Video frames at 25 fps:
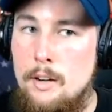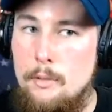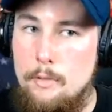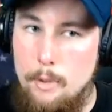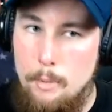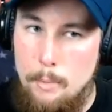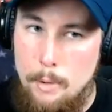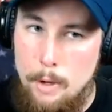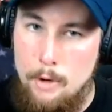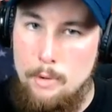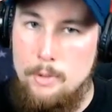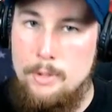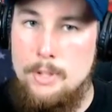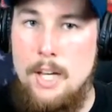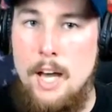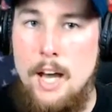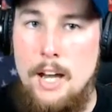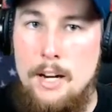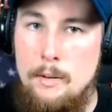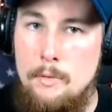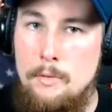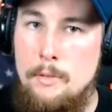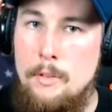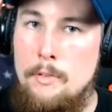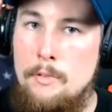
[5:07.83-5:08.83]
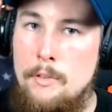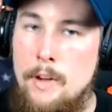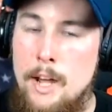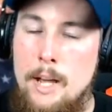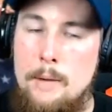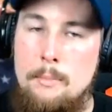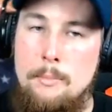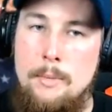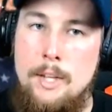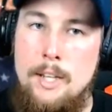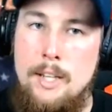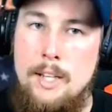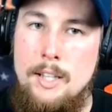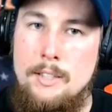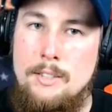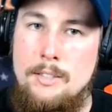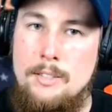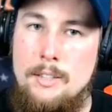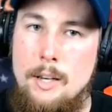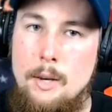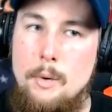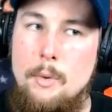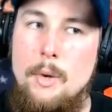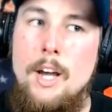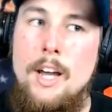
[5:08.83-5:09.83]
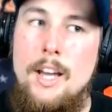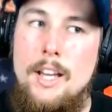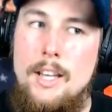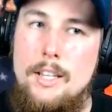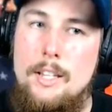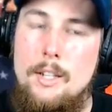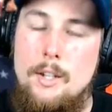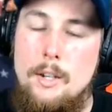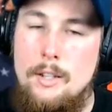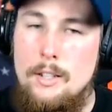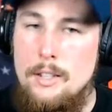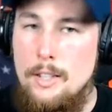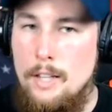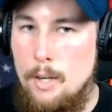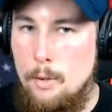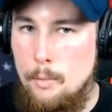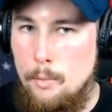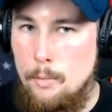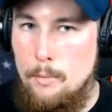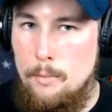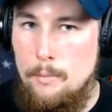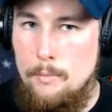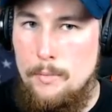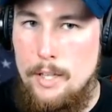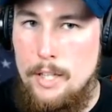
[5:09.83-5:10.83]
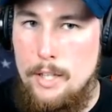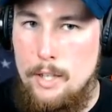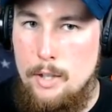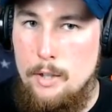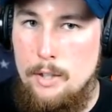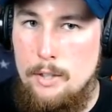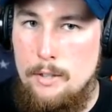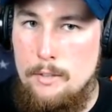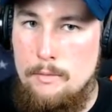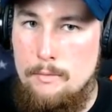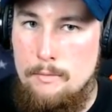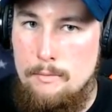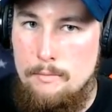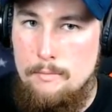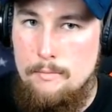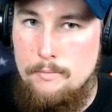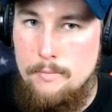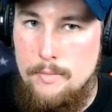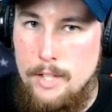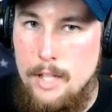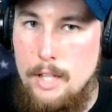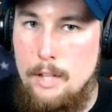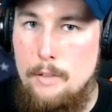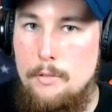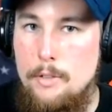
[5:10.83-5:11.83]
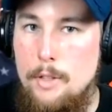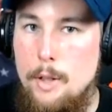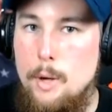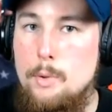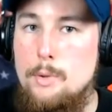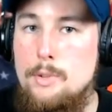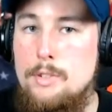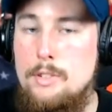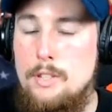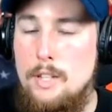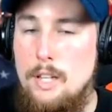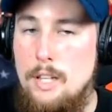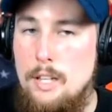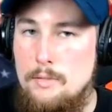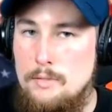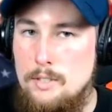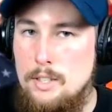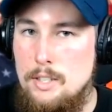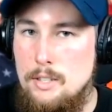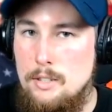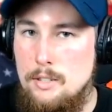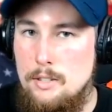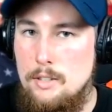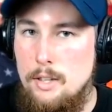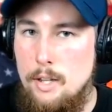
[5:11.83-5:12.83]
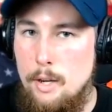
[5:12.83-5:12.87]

from her side of the family and so he couldn't get he couldn't give those slaves his,